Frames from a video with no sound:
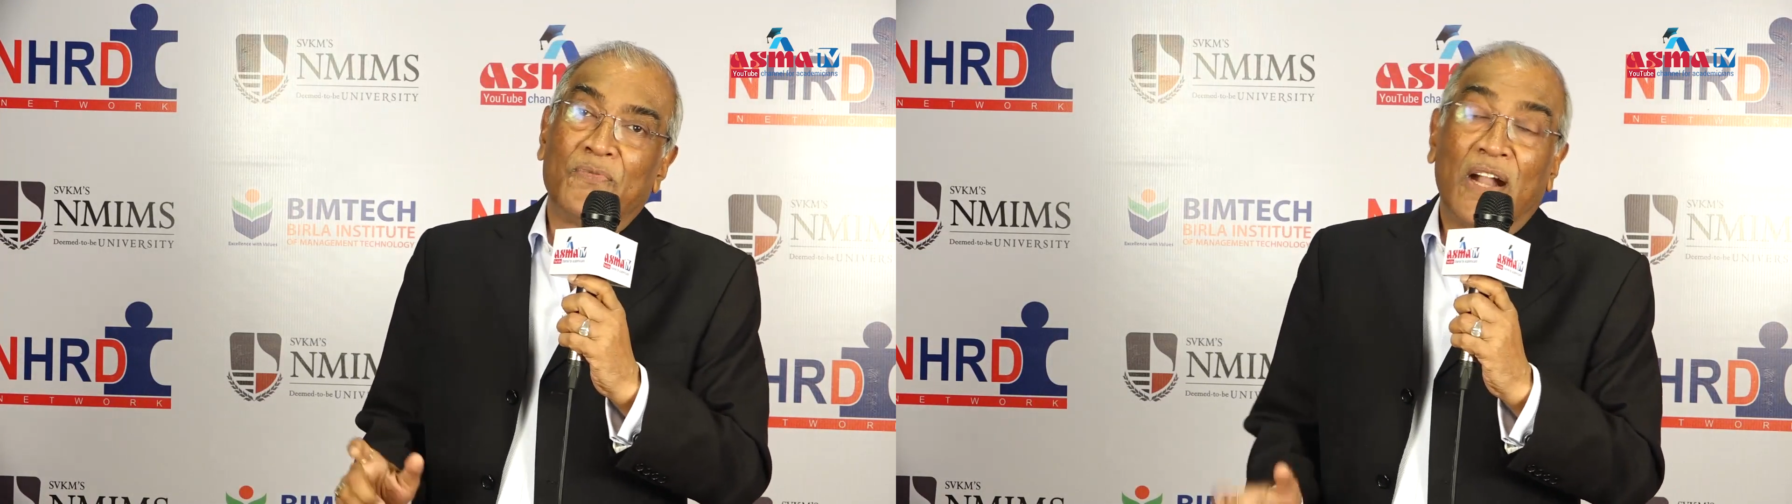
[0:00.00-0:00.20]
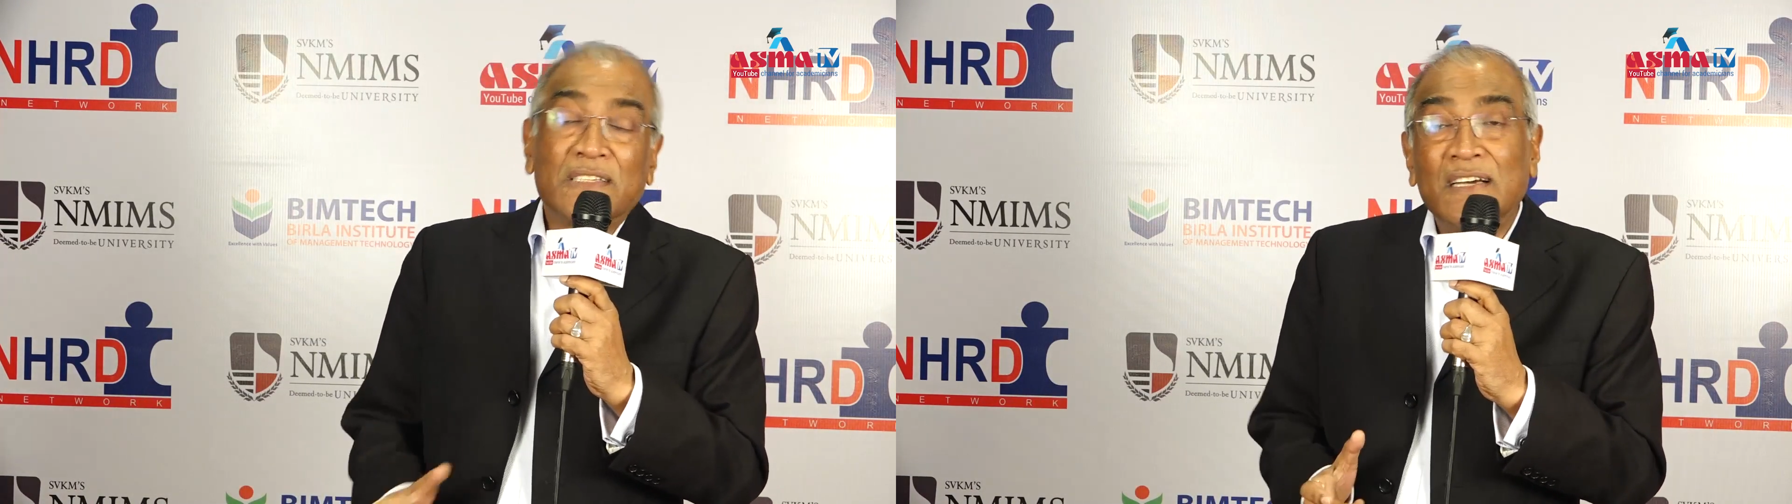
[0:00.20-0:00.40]

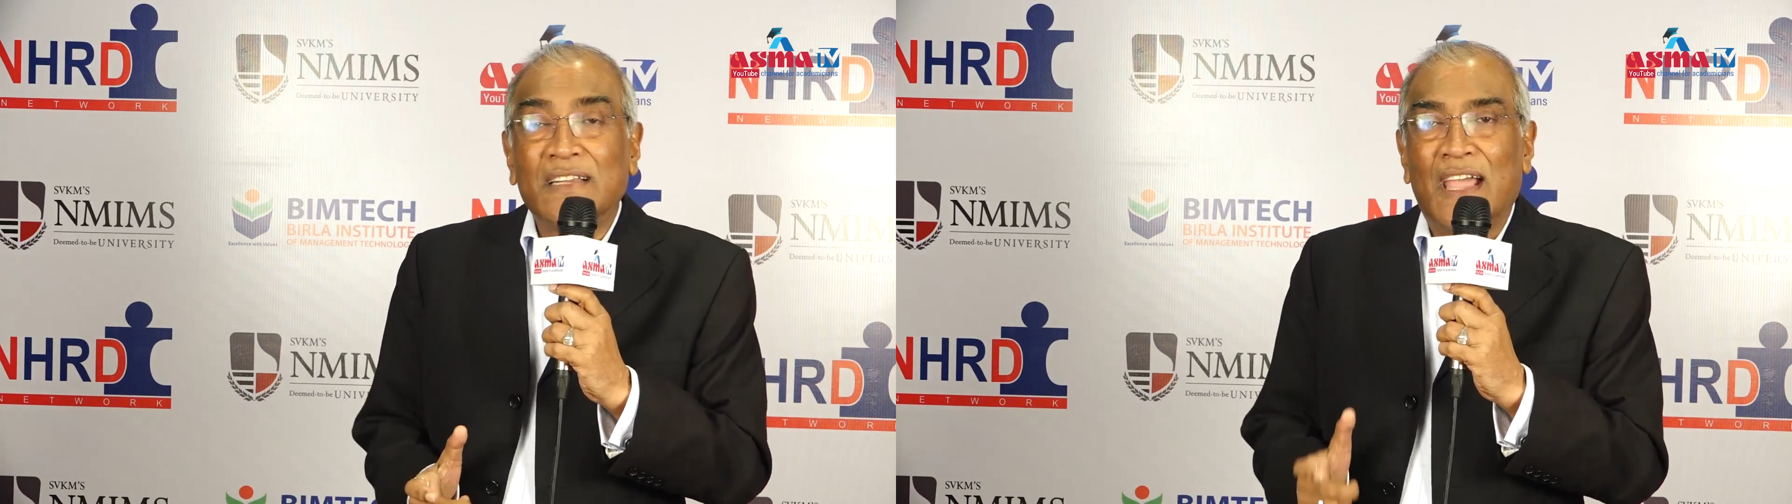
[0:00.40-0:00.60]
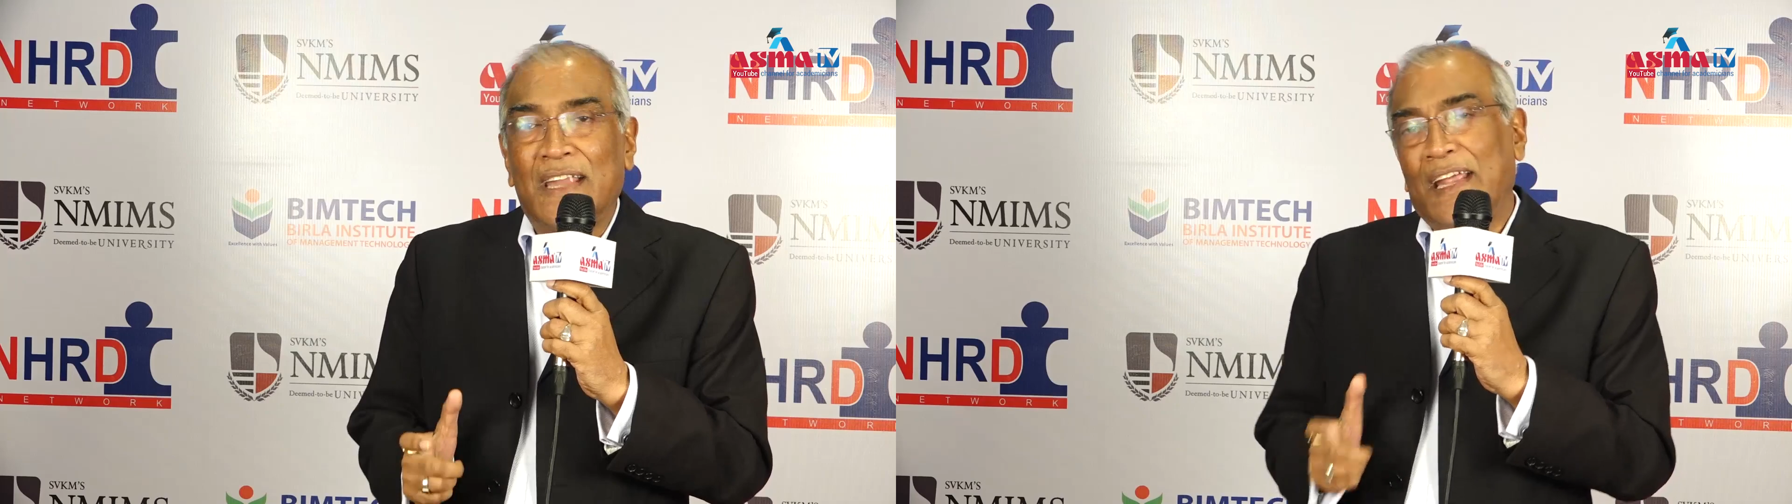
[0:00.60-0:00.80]
water
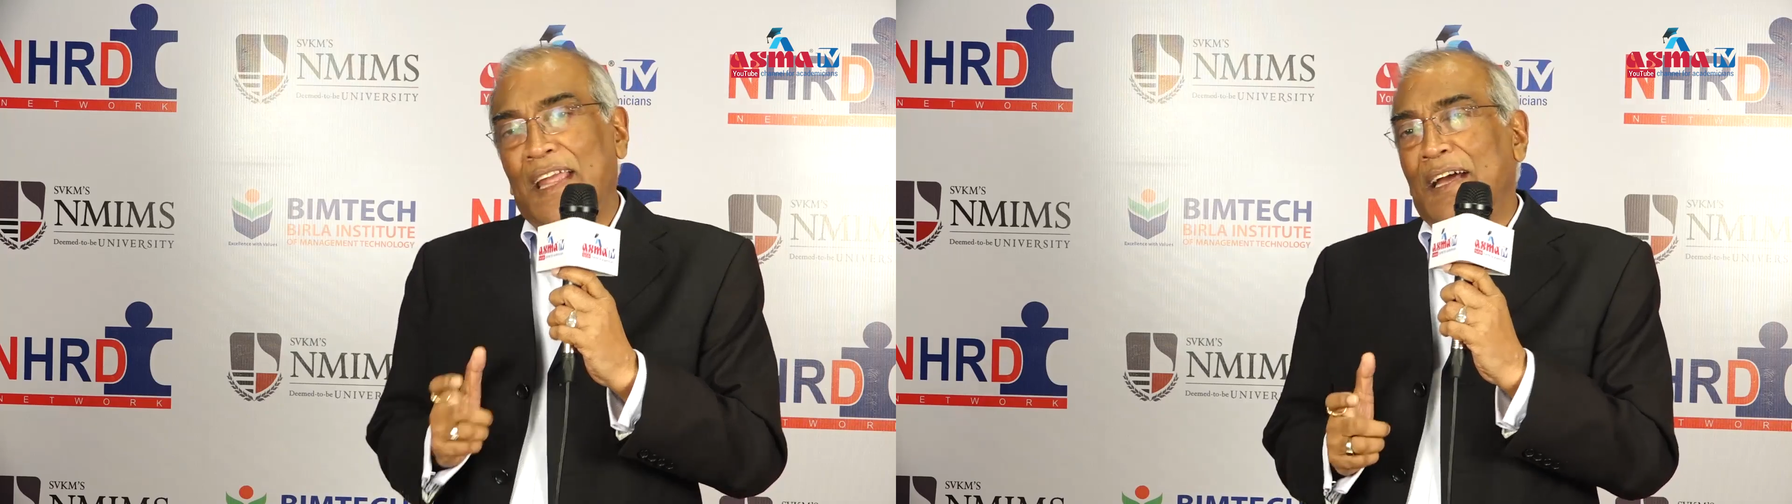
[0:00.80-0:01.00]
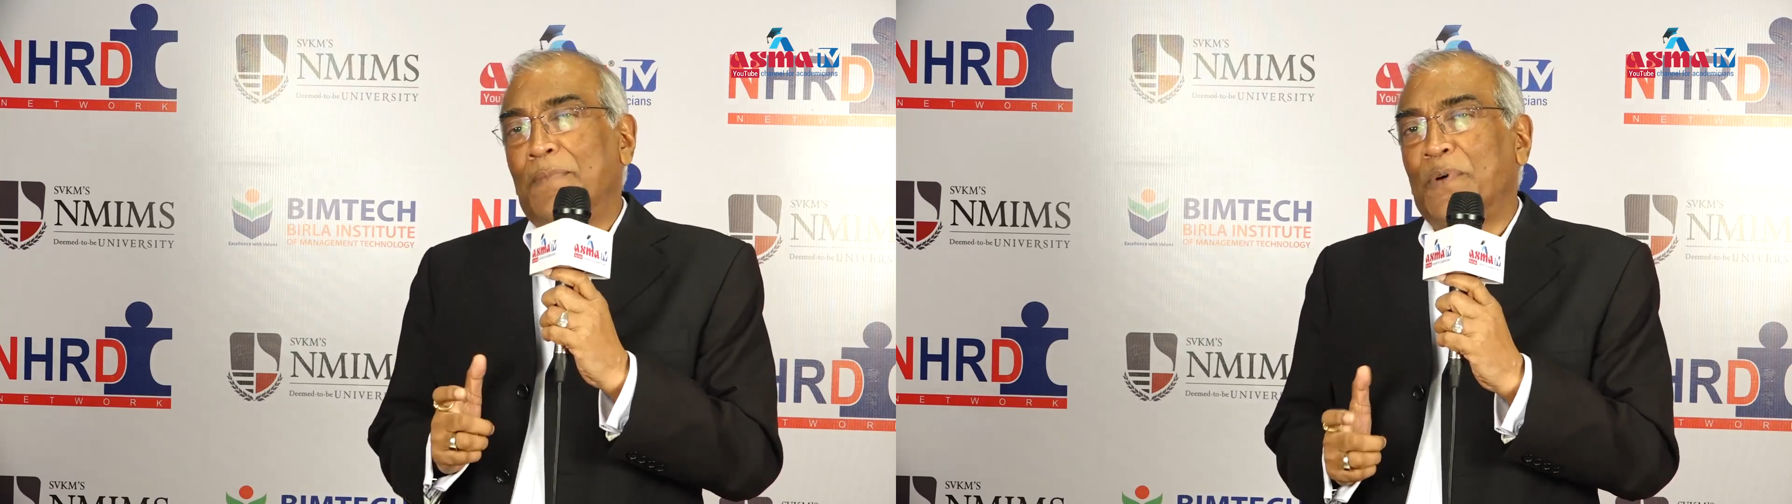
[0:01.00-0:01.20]
and
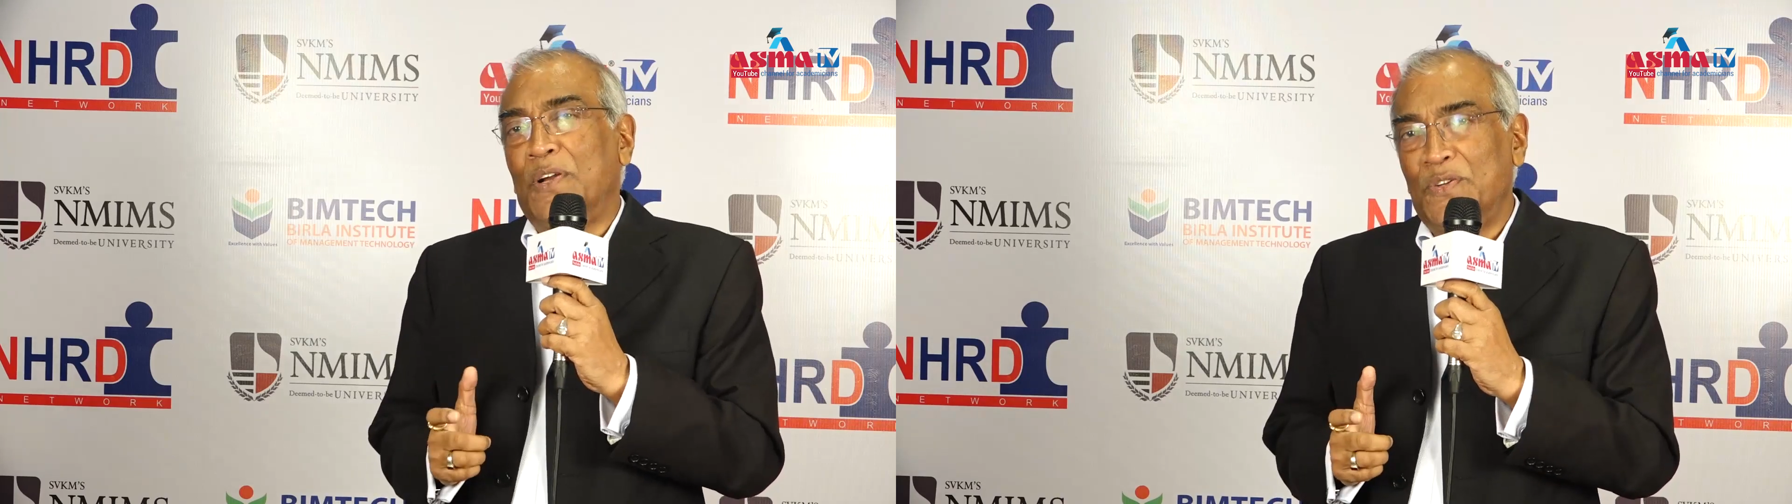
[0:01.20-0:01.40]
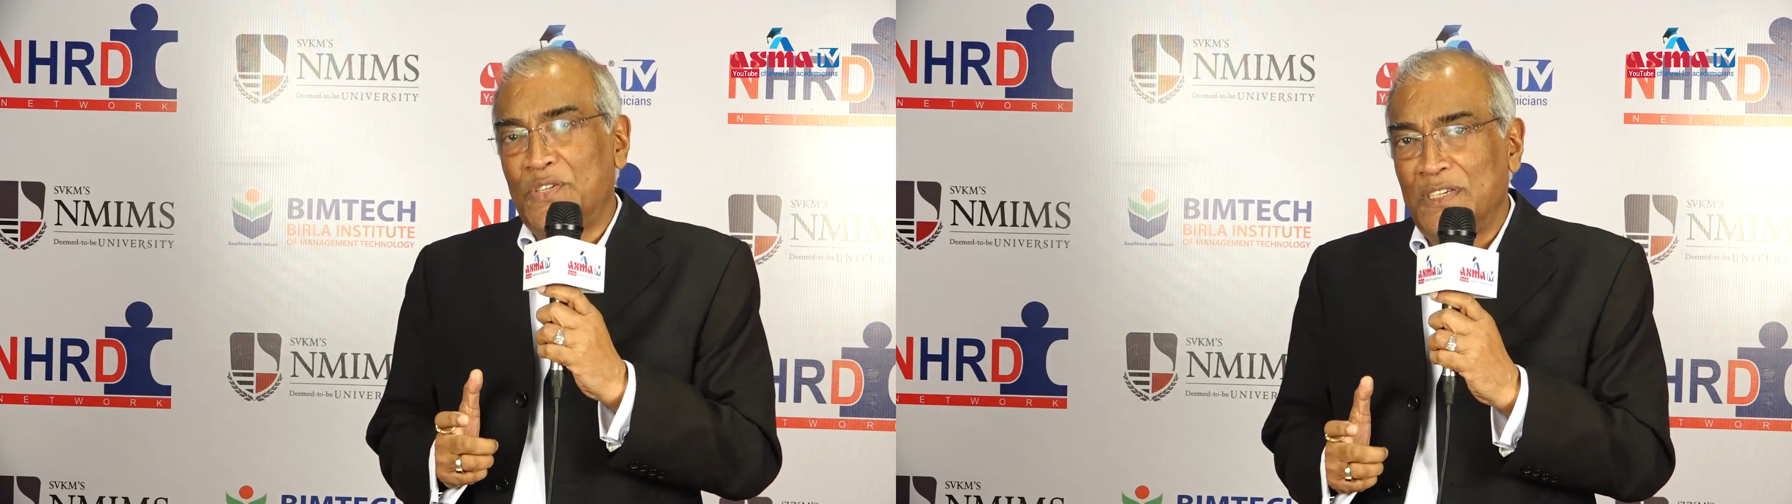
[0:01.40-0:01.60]
air
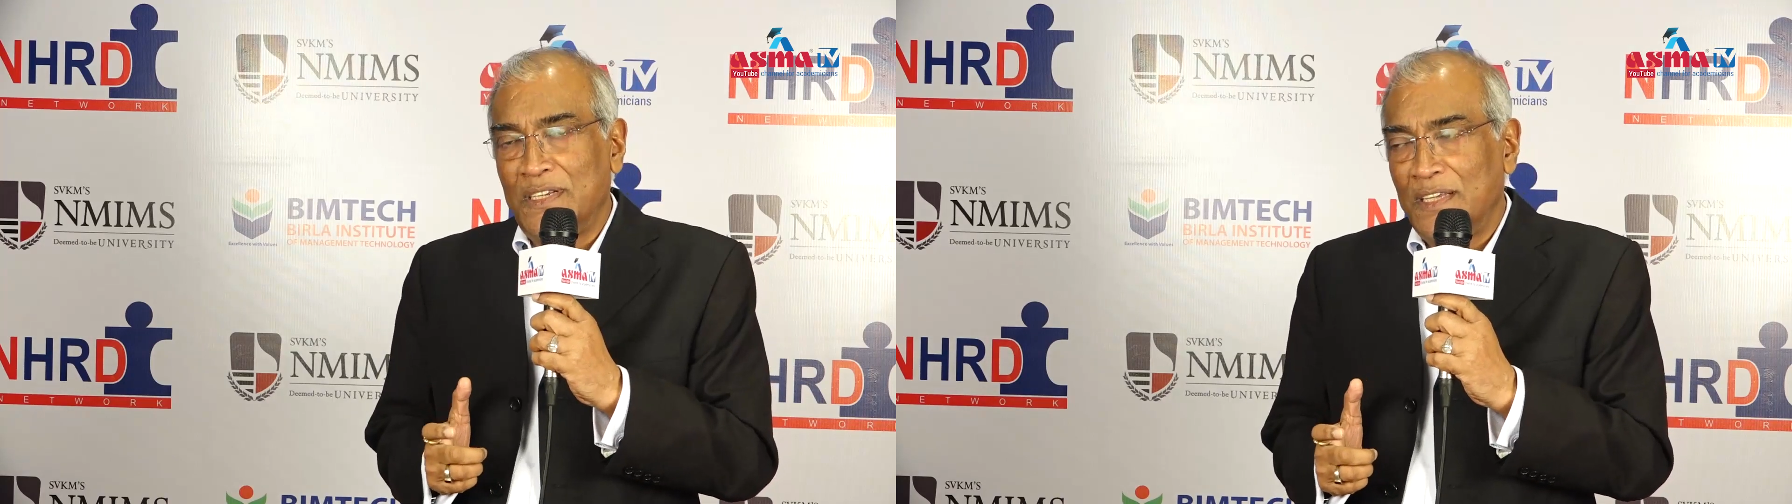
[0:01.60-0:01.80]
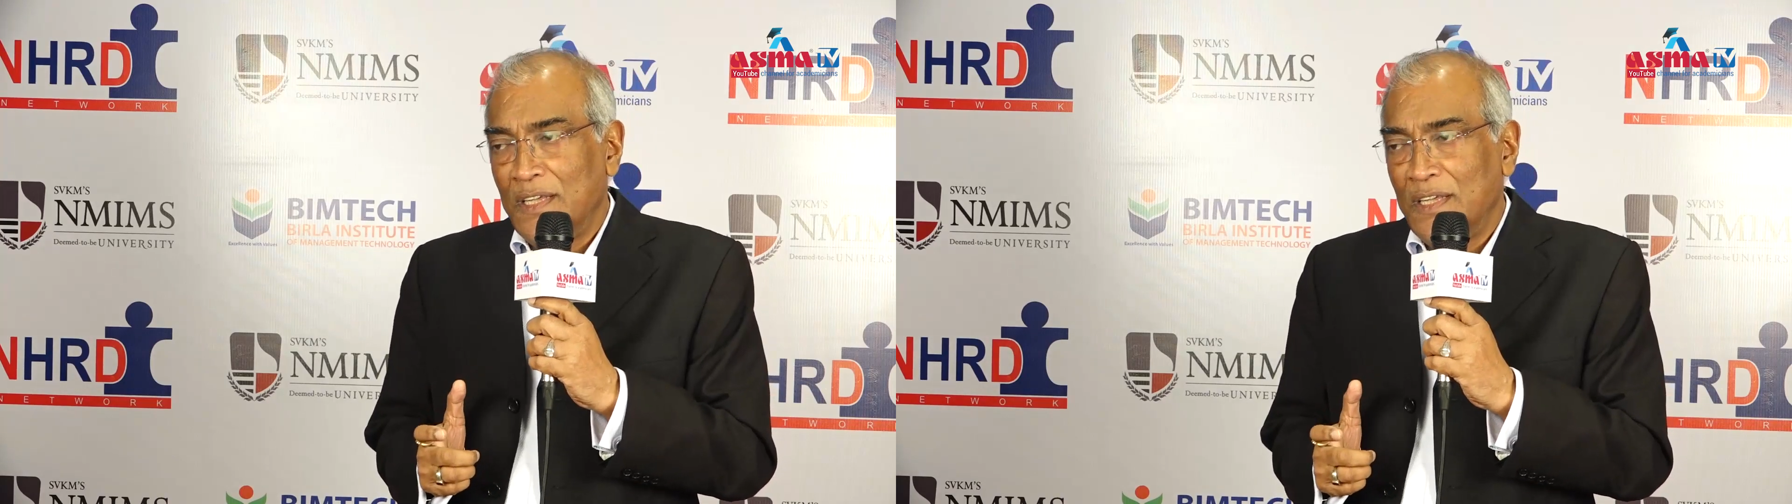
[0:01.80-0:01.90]
pollution.